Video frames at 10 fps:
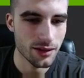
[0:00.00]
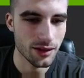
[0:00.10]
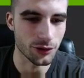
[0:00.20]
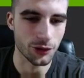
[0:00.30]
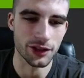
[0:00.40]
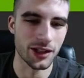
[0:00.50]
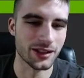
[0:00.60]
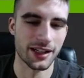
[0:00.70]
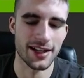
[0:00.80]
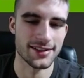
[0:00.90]
Uh, Luke
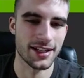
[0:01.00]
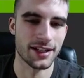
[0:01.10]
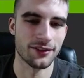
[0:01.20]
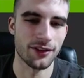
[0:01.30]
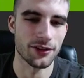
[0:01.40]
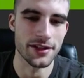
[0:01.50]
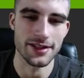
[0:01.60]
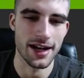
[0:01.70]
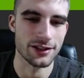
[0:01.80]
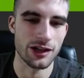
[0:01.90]
Kennard, like I said, if all these
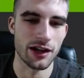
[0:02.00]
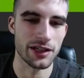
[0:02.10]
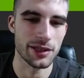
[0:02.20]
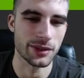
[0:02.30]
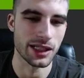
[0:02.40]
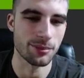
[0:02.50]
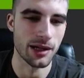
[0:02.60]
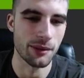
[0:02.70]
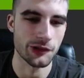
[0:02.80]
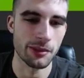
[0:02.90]
guys are out, he would get a bump.